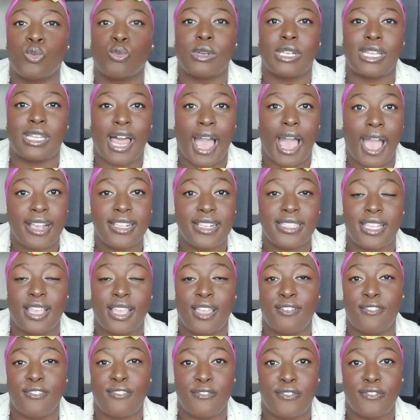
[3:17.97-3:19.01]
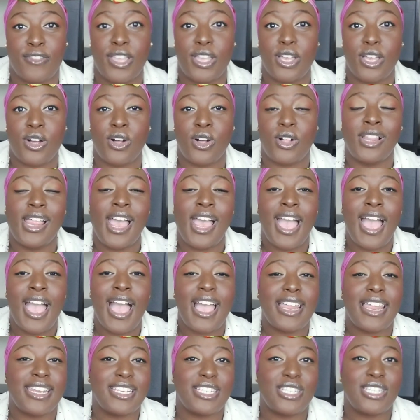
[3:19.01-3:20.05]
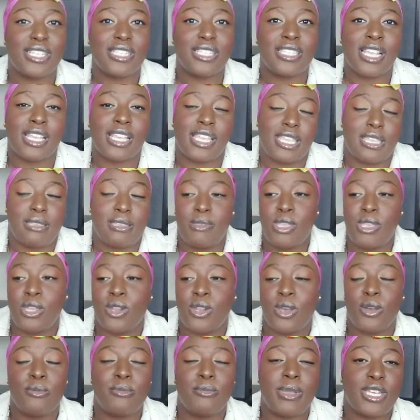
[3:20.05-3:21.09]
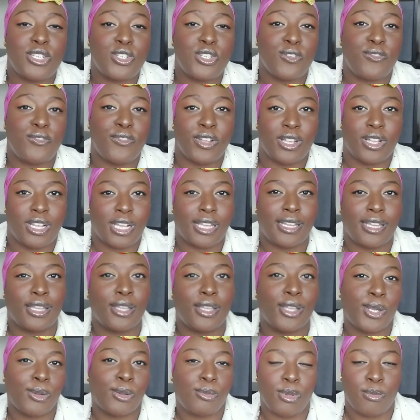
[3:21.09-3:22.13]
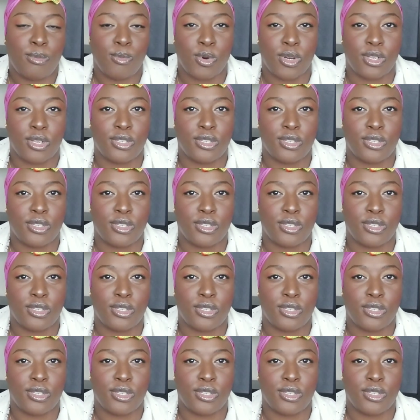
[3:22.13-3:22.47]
relaxing feel, and it just, you know, makes you feel a little bit more